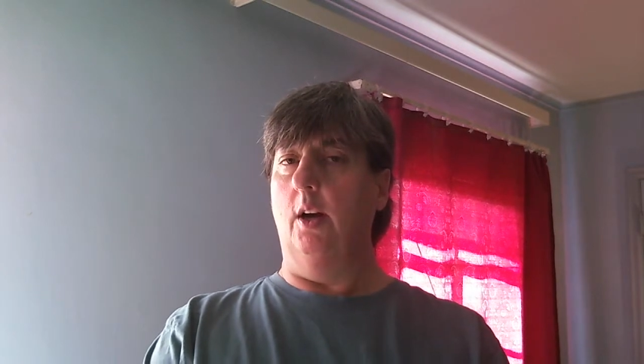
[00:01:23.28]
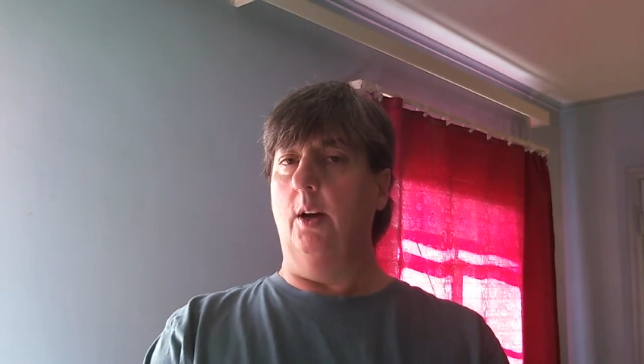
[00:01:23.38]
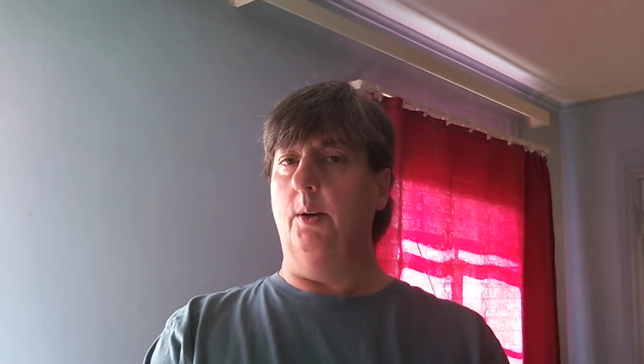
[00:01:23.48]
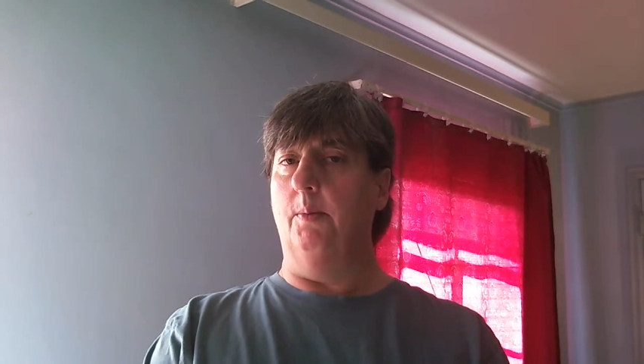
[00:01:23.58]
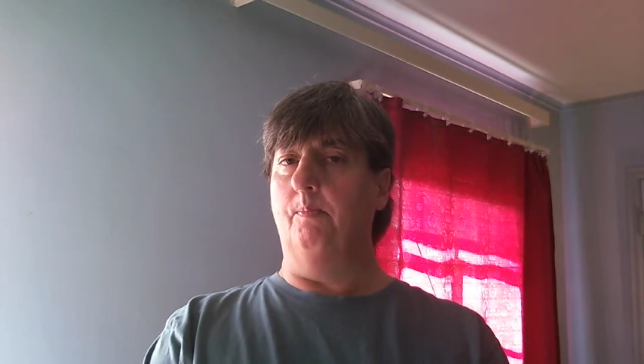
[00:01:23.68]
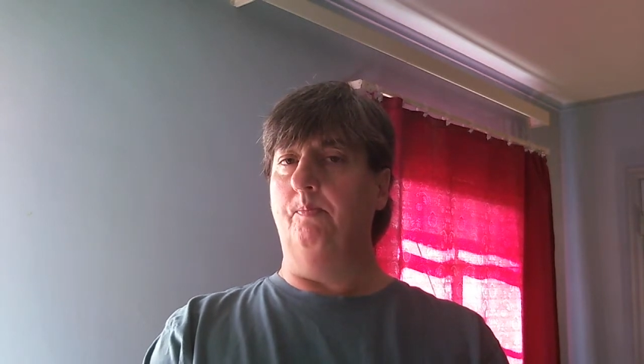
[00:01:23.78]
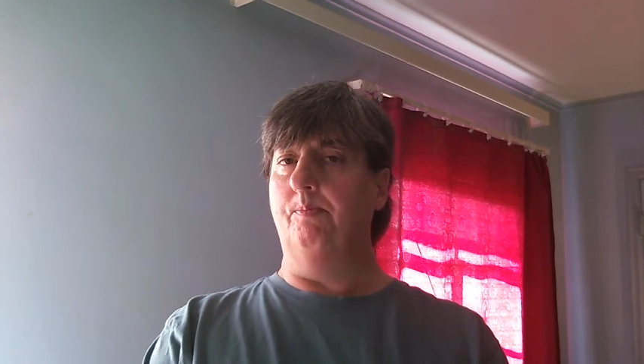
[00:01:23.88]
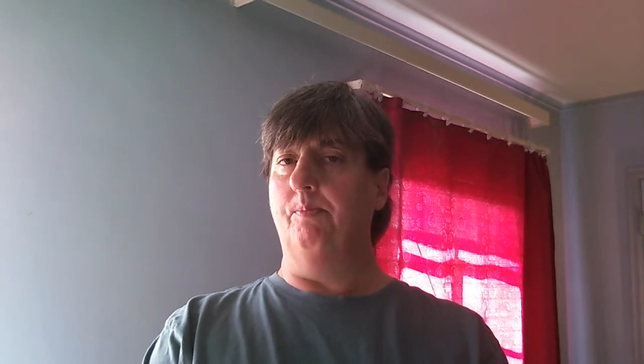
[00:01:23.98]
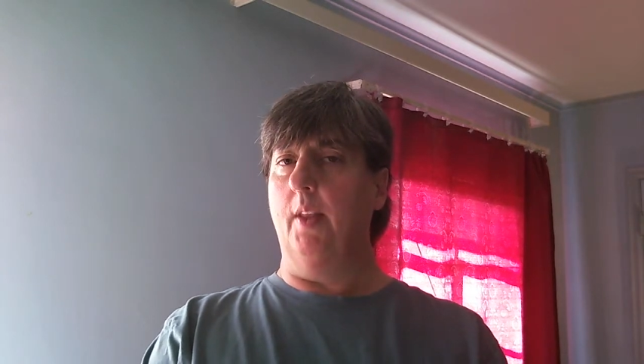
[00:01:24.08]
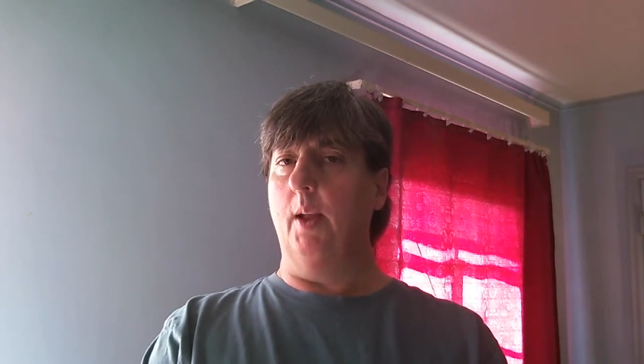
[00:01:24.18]

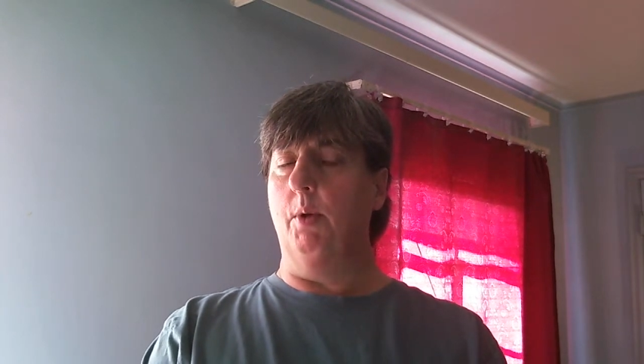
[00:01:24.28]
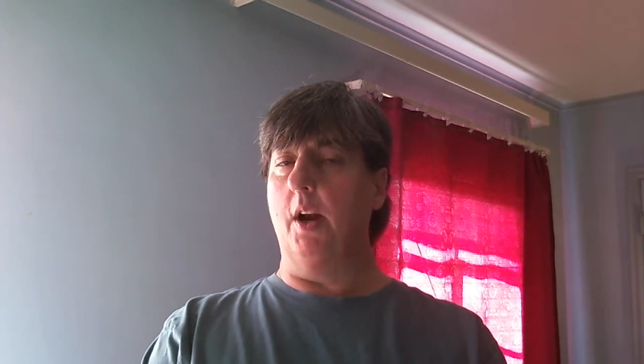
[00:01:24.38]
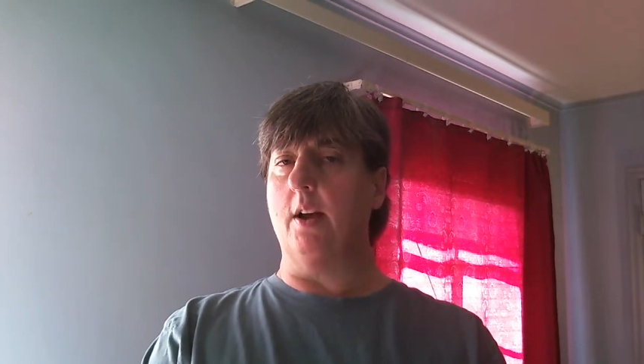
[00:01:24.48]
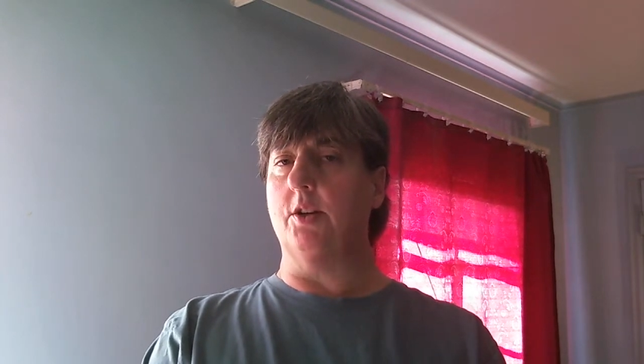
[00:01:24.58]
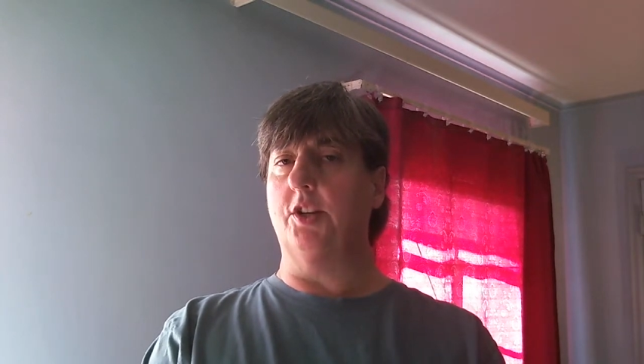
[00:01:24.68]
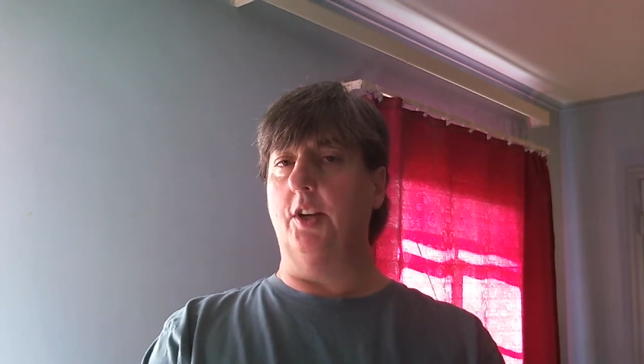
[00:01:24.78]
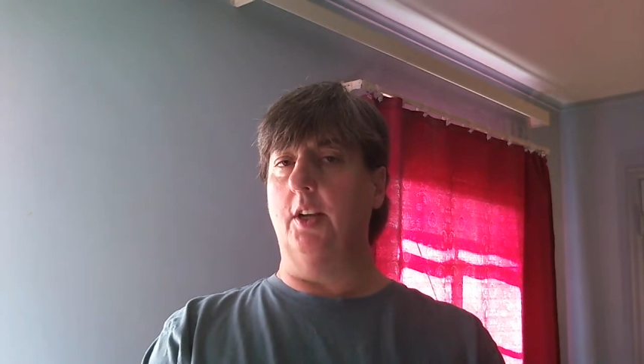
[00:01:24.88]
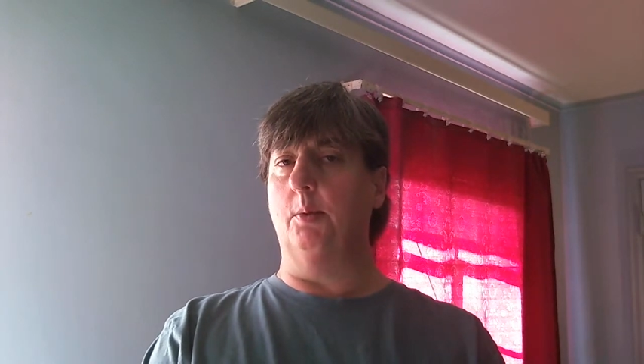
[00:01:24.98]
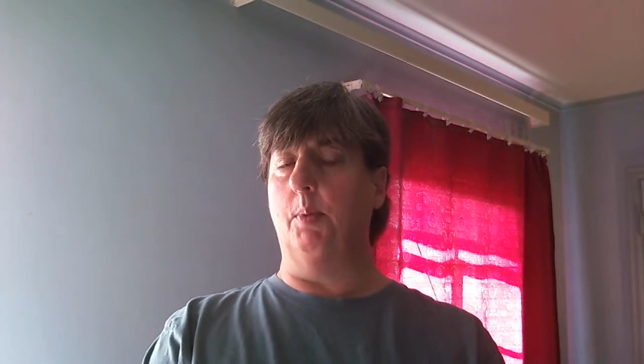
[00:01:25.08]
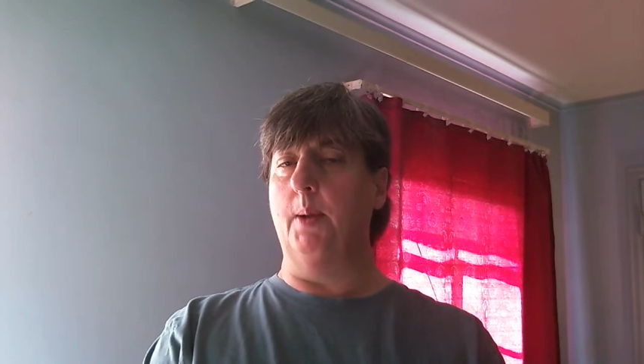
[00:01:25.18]
But I could
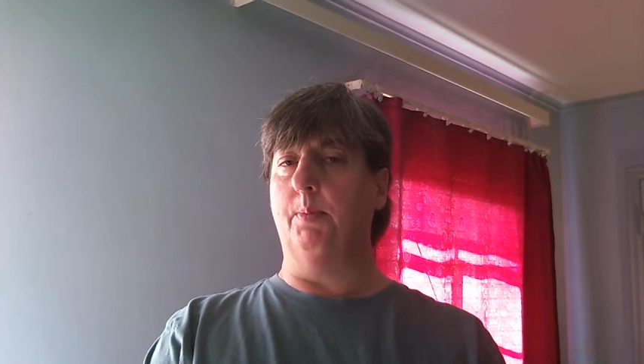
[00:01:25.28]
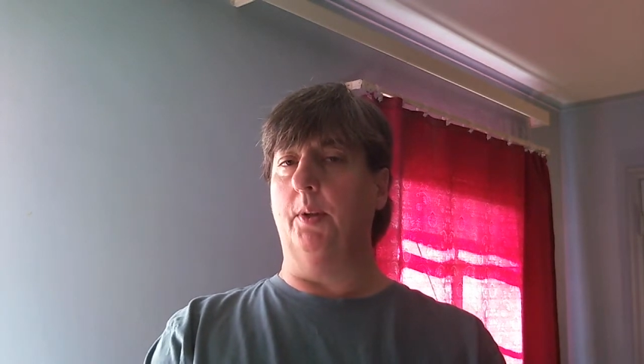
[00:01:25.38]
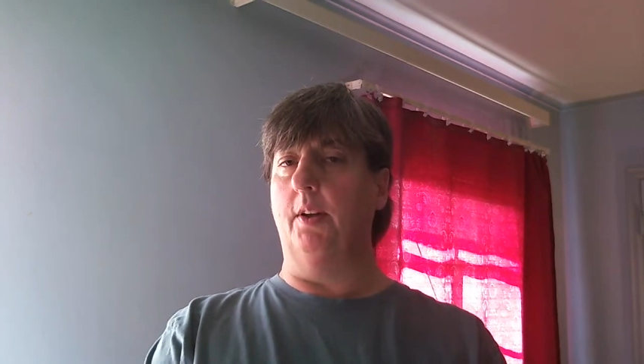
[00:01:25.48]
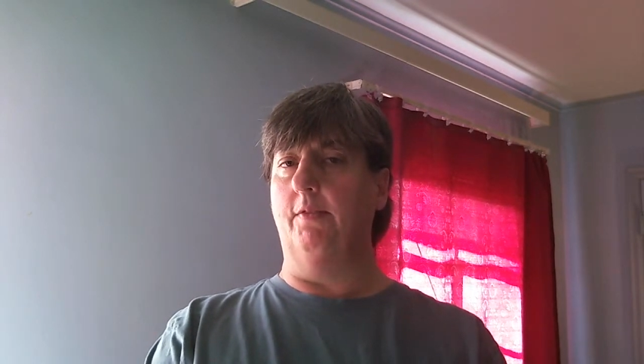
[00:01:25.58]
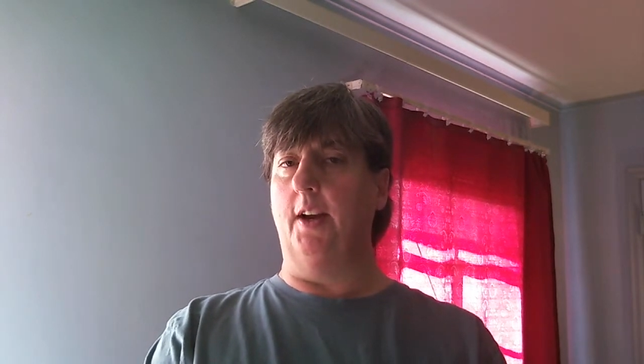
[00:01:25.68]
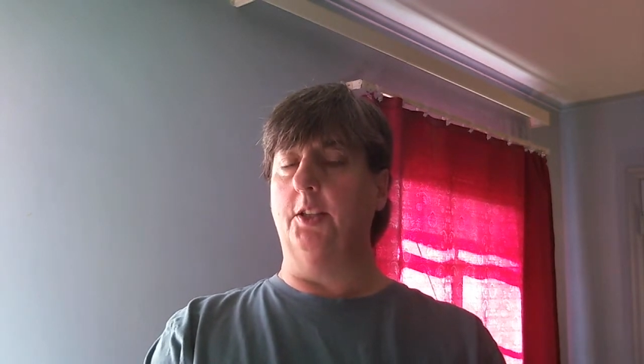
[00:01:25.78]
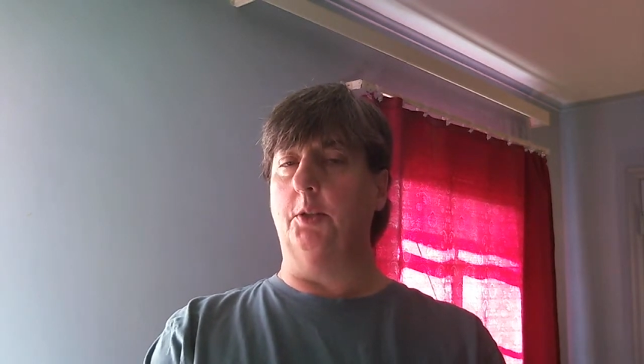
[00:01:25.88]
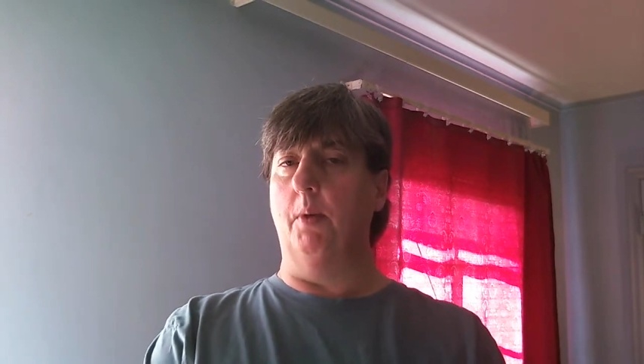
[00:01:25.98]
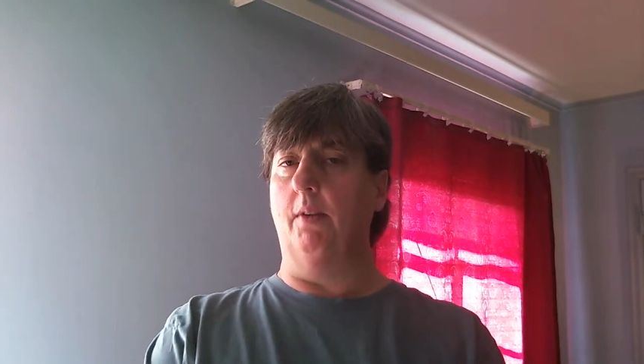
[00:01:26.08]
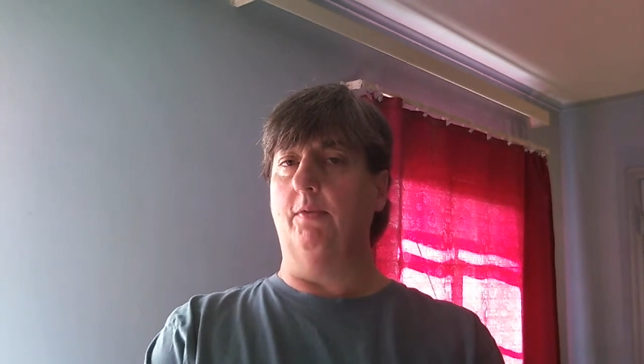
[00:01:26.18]
see the people at
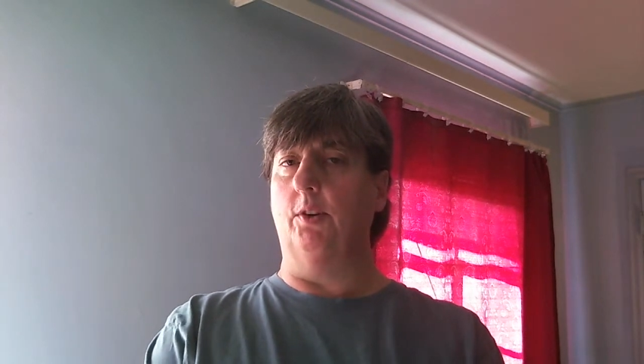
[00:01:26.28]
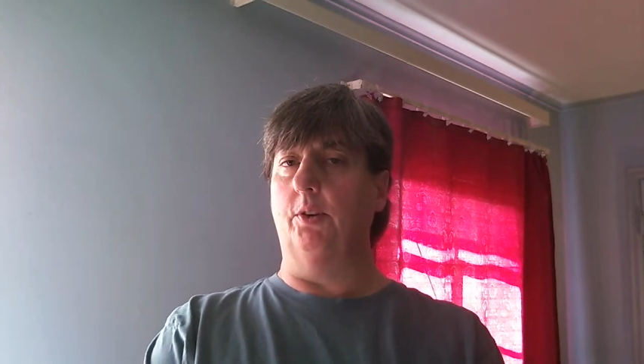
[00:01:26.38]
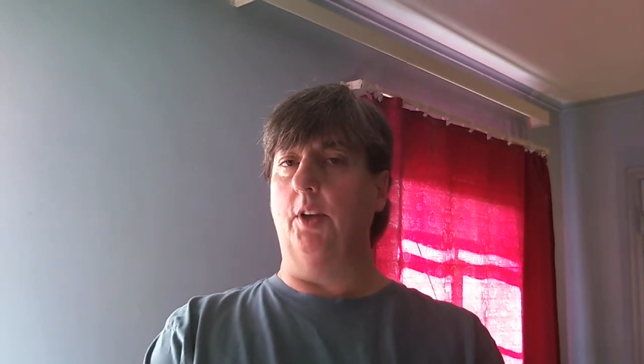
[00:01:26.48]
Advanced Muffler.